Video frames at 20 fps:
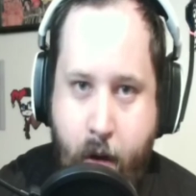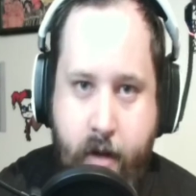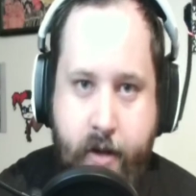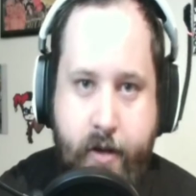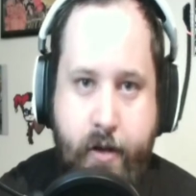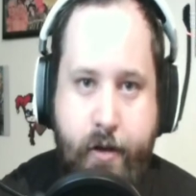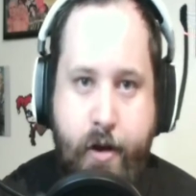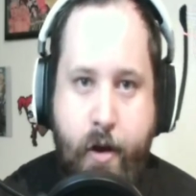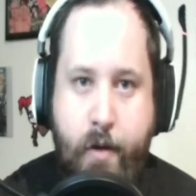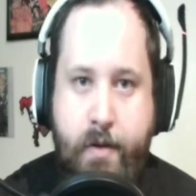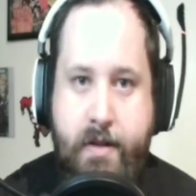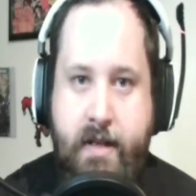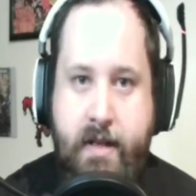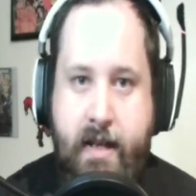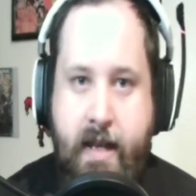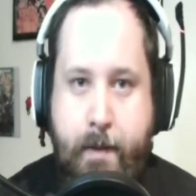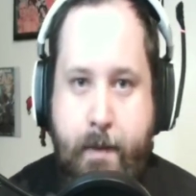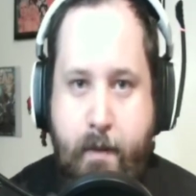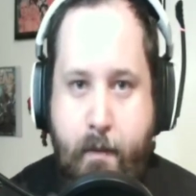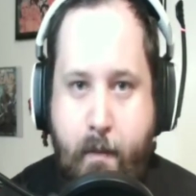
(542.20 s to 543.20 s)
little notes to
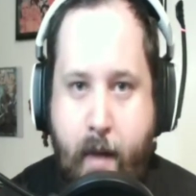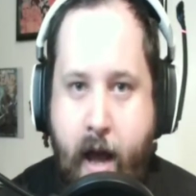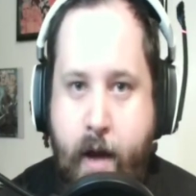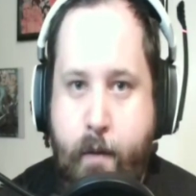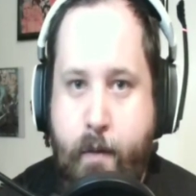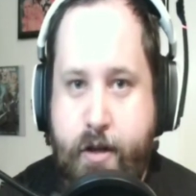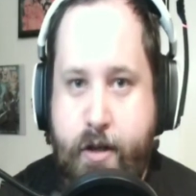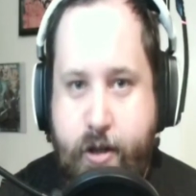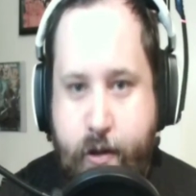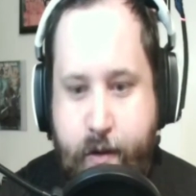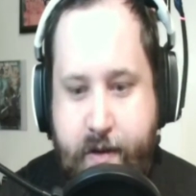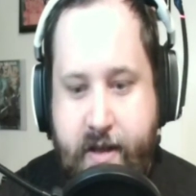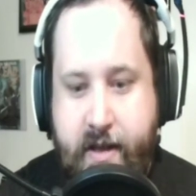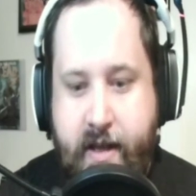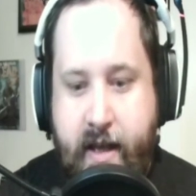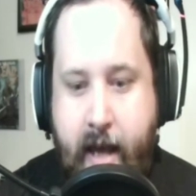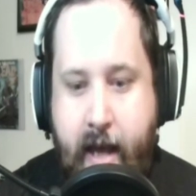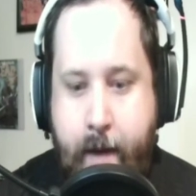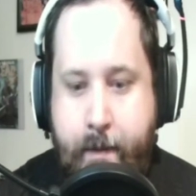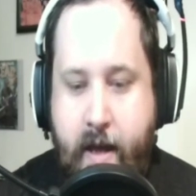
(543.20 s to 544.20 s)
keep in mind when choosing the
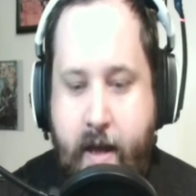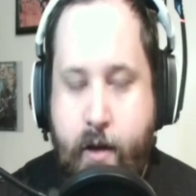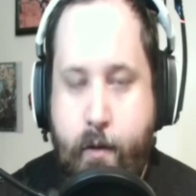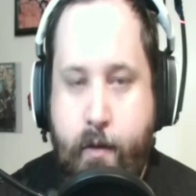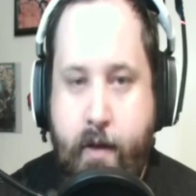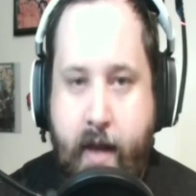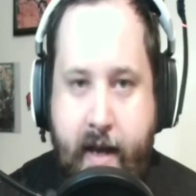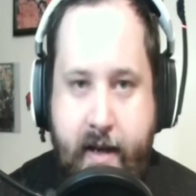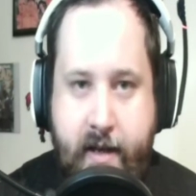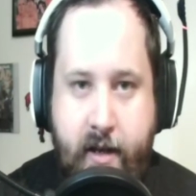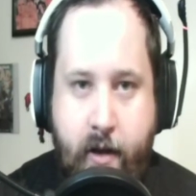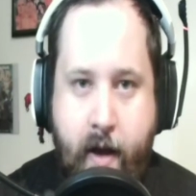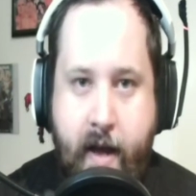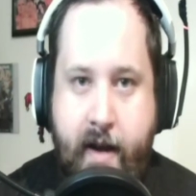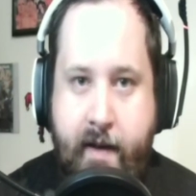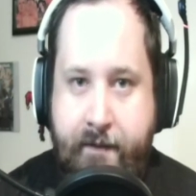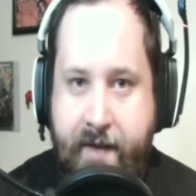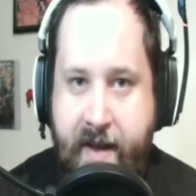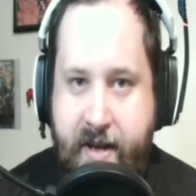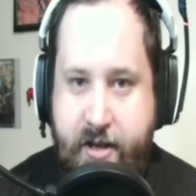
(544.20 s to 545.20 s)
game that you would like to go ahead
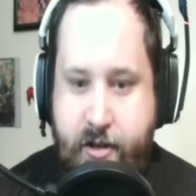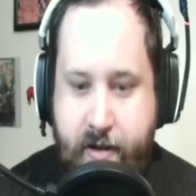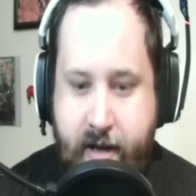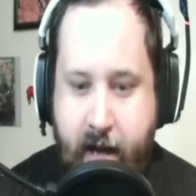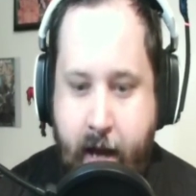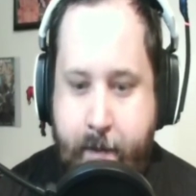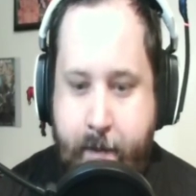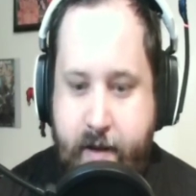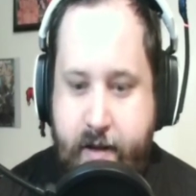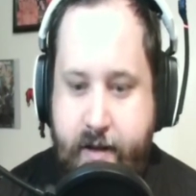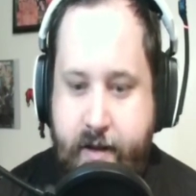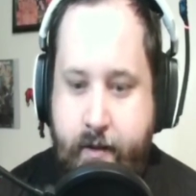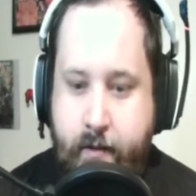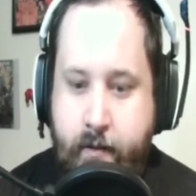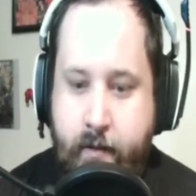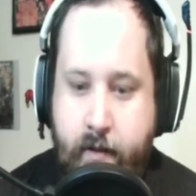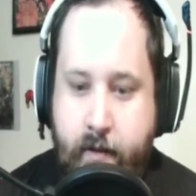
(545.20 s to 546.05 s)
and invest your time into.